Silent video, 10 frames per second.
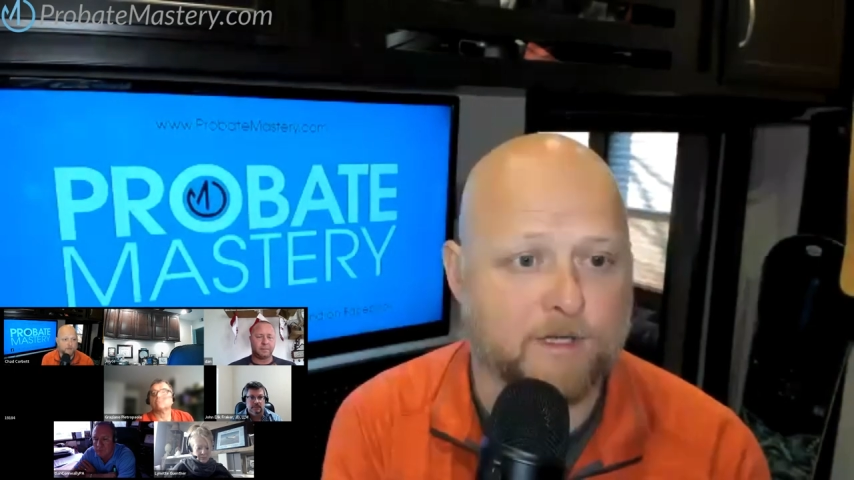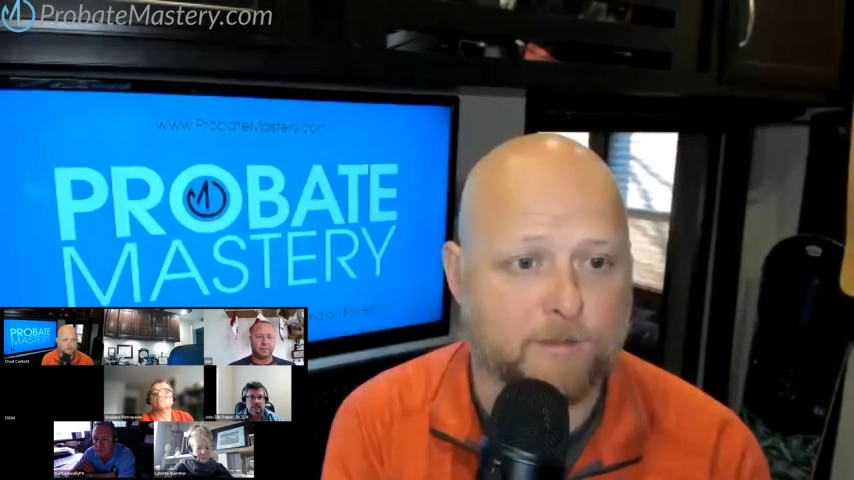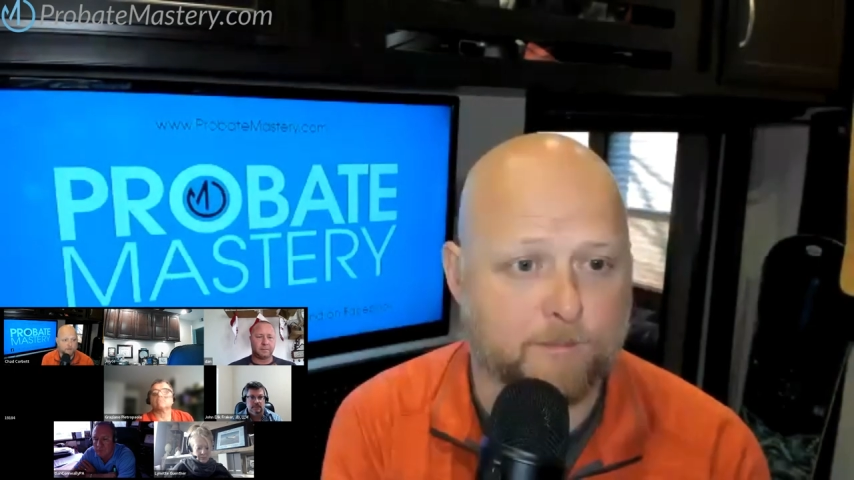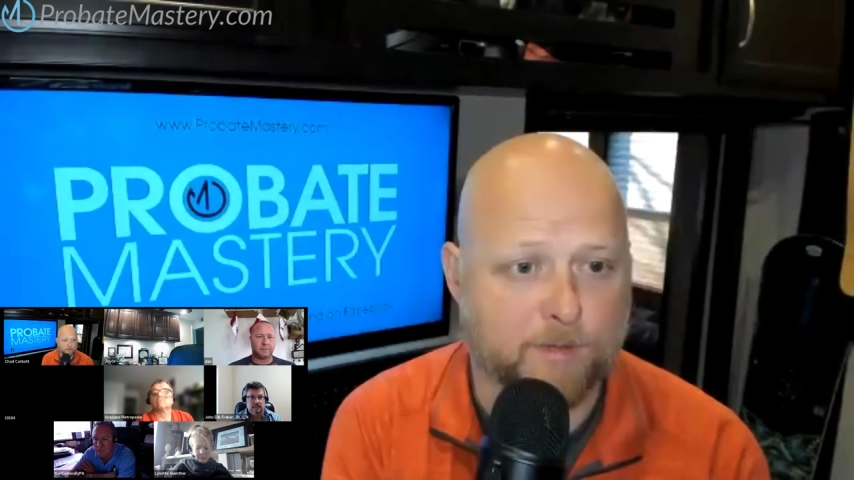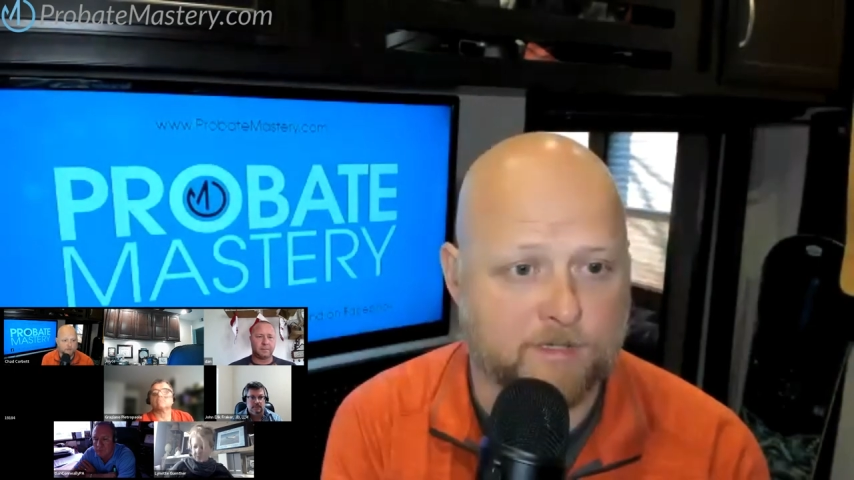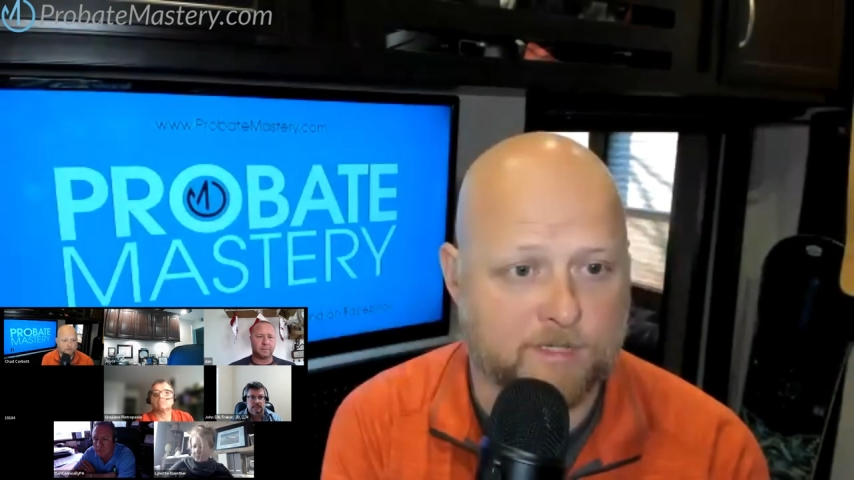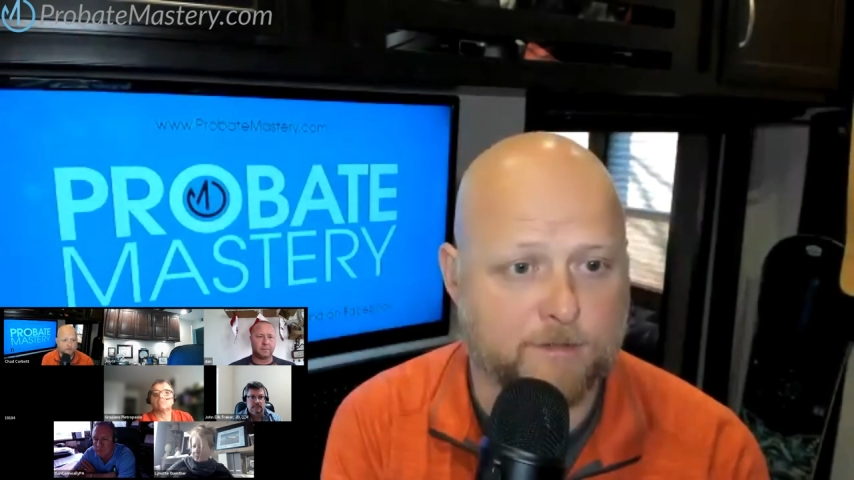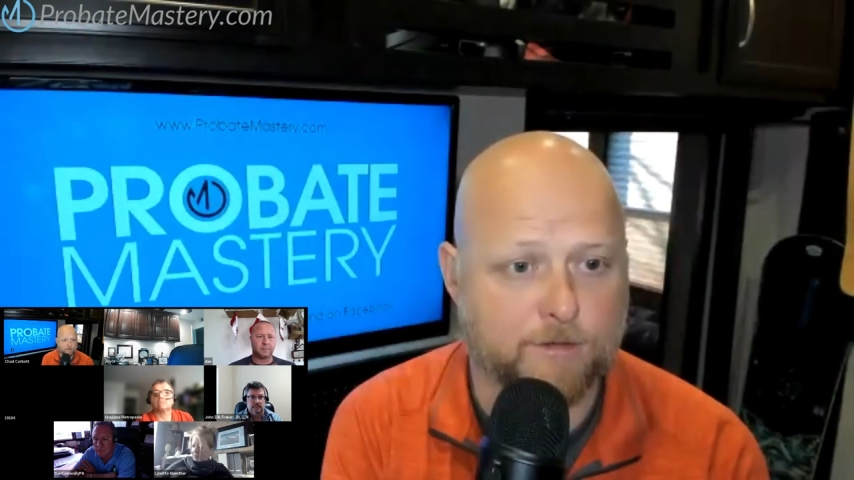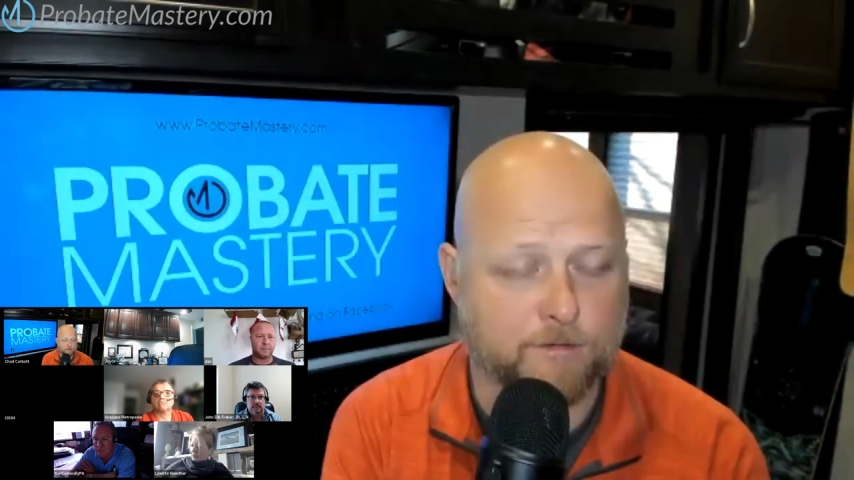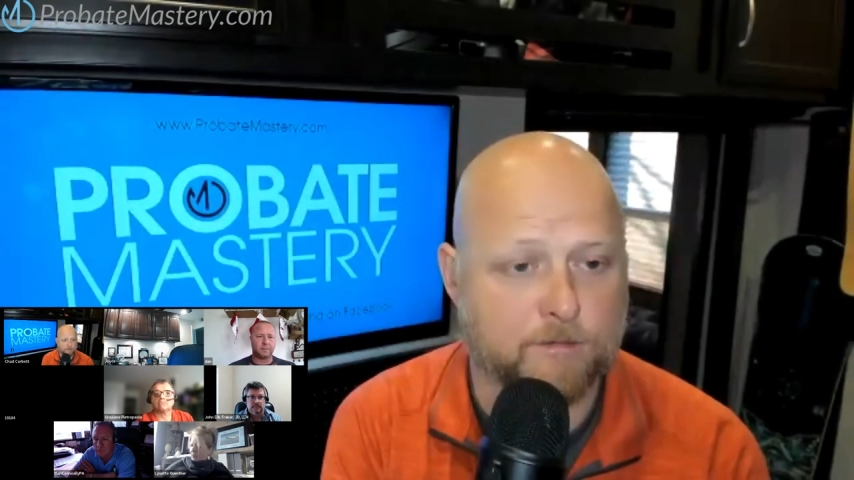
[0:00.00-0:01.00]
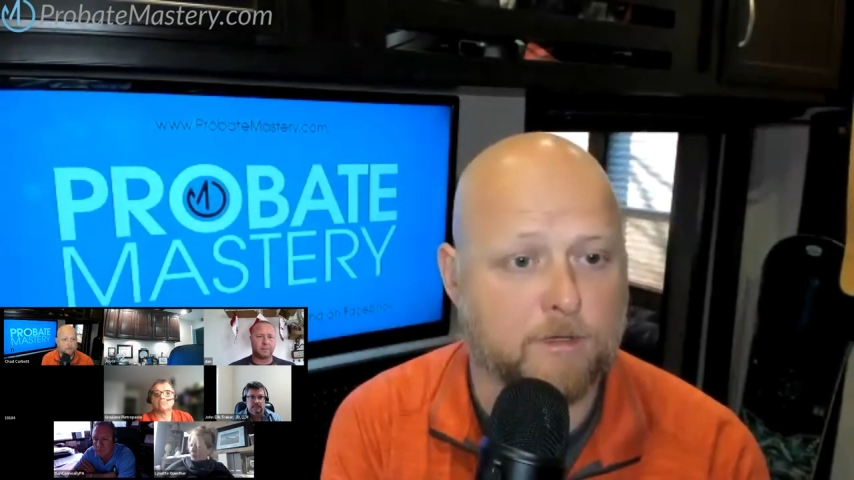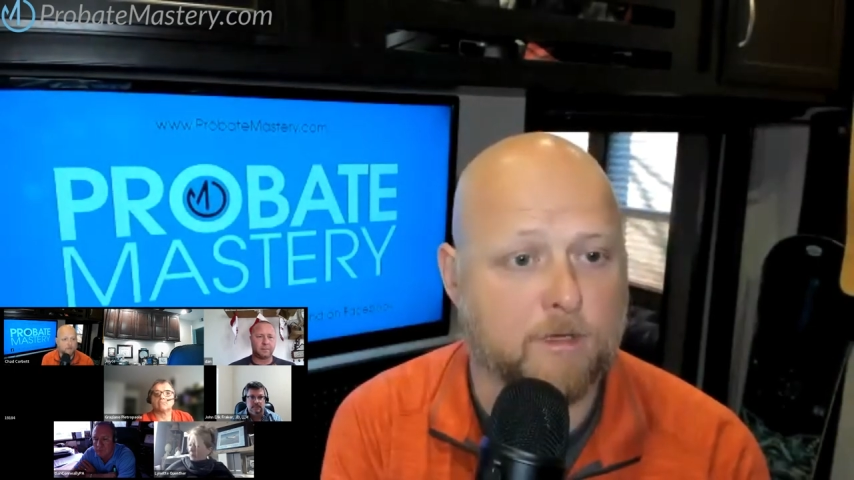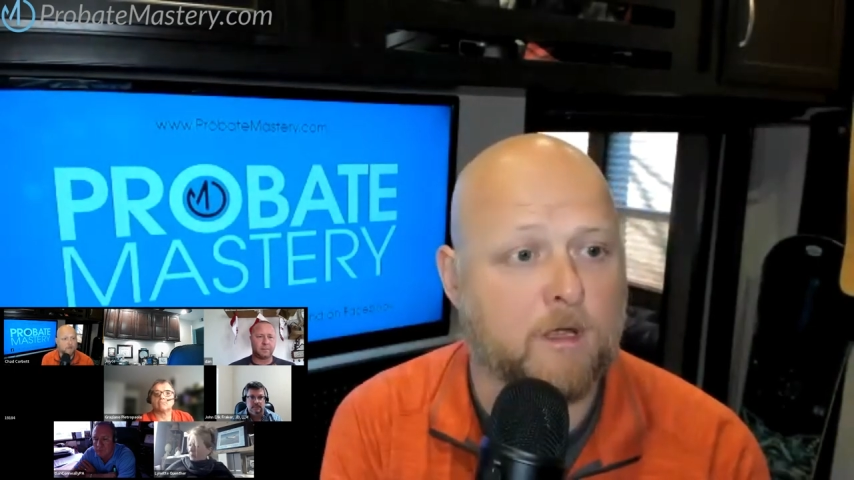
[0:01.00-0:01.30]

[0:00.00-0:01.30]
and procedures